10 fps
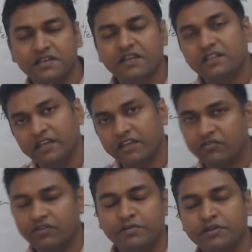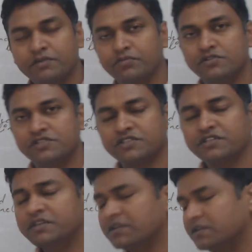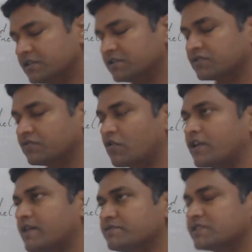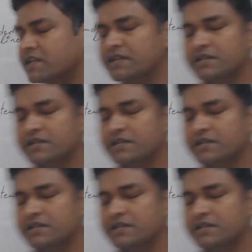The equilibrium position, so what I am saying is